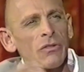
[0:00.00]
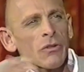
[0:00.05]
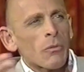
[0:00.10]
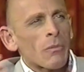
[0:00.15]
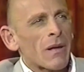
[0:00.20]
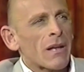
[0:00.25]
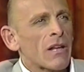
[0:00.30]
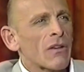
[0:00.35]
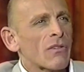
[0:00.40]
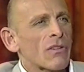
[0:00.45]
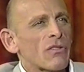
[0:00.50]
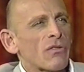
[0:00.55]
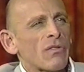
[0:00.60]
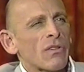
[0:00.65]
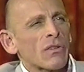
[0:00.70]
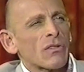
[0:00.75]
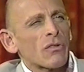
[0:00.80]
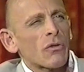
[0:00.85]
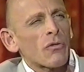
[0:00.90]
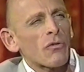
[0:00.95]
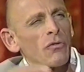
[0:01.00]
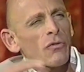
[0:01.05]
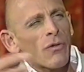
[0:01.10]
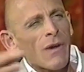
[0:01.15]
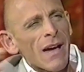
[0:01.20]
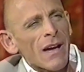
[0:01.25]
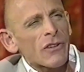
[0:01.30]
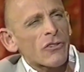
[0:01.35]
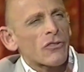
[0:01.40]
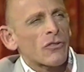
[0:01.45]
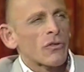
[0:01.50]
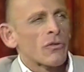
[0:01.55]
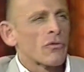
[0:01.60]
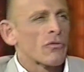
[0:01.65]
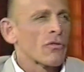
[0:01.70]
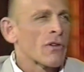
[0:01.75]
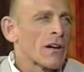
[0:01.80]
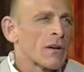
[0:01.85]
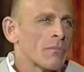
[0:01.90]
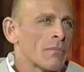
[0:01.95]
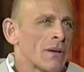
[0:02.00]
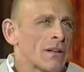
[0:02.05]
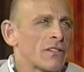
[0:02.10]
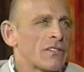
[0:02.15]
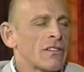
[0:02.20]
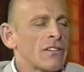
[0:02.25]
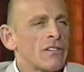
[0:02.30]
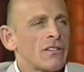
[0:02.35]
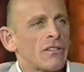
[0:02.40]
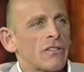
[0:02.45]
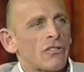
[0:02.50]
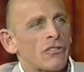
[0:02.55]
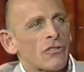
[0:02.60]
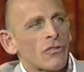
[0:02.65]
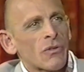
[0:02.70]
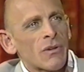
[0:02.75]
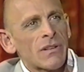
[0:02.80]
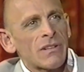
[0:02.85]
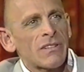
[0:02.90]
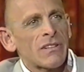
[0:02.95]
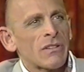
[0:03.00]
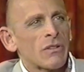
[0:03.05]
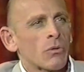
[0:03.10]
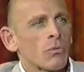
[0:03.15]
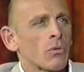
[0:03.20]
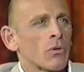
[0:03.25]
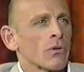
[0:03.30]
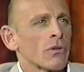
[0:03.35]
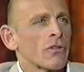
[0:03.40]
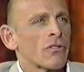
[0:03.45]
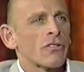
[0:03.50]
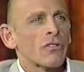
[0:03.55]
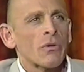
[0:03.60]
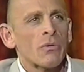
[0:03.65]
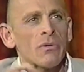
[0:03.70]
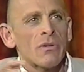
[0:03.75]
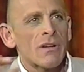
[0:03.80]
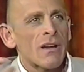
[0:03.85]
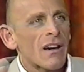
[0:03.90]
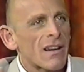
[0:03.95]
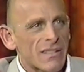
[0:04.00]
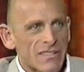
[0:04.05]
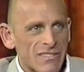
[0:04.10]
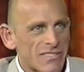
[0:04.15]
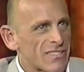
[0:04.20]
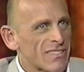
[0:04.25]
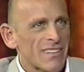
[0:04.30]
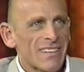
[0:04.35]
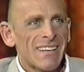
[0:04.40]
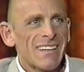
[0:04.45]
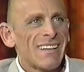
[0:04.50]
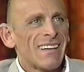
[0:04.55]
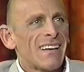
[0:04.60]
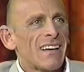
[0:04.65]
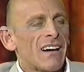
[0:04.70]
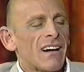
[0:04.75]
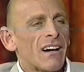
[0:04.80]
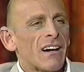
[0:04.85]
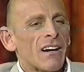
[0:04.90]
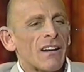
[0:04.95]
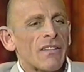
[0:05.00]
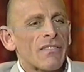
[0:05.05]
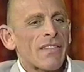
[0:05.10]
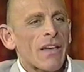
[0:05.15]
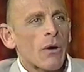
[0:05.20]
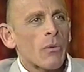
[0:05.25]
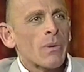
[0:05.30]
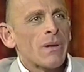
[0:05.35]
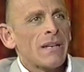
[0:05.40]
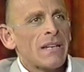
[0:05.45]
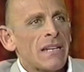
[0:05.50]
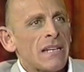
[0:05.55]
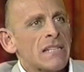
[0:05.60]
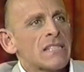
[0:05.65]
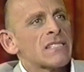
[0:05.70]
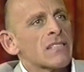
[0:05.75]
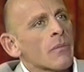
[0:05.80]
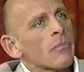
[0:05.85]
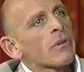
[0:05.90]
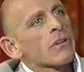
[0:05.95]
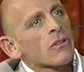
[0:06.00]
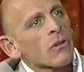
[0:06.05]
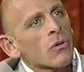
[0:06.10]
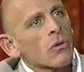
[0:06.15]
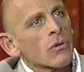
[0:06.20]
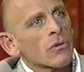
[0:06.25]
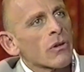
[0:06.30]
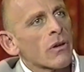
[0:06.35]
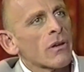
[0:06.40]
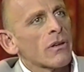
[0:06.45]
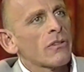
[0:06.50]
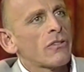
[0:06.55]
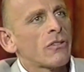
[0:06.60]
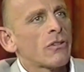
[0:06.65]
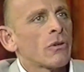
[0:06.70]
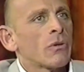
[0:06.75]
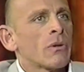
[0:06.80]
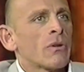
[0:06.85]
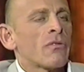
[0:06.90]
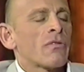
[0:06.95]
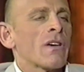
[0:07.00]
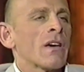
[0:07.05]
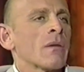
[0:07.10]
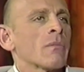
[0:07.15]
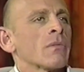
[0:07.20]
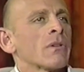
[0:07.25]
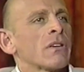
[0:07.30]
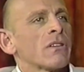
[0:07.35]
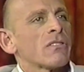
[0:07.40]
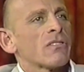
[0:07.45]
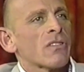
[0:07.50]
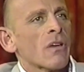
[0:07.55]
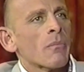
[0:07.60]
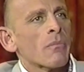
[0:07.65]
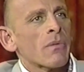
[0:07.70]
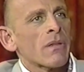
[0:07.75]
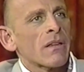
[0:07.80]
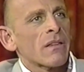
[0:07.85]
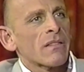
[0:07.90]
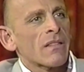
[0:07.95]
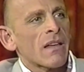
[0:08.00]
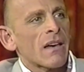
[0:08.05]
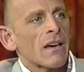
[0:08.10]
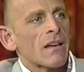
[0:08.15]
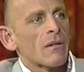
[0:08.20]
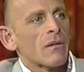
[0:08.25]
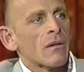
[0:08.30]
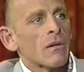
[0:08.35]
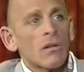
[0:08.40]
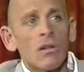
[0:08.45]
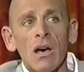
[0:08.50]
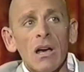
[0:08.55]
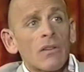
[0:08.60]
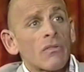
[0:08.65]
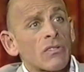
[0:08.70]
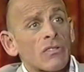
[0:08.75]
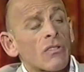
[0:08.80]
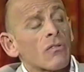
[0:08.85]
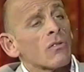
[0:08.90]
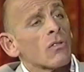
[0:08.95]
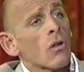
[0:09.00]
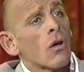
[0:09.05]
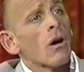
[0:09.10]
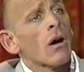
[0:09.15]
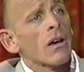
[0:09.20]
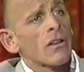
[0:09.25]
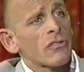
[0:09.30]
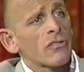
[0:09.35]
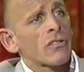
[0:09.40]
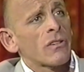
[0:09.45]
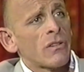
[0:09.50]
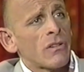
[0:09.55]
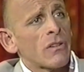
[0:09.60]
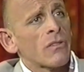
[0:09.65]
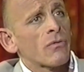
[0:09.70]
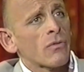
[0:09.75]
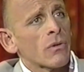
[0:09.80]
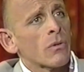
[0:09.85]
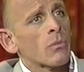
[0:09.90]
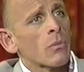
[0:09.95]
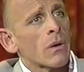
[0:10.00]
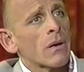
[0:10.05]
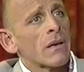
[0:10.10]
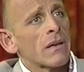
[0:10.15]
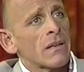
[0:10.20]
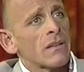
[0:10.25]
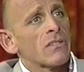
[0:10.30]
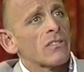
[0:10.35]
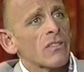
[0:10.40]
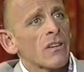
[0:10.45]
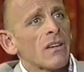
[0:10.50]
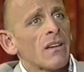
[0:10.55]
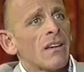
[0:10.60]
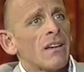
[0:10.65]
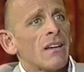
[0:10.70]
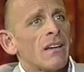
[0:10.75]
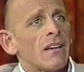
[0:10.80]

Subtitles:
so many of us feel so fractured and fragmented and disjointed, and the world is so nuts, that we need something to hold on to. And family is something that a lot of us have lost in different ways.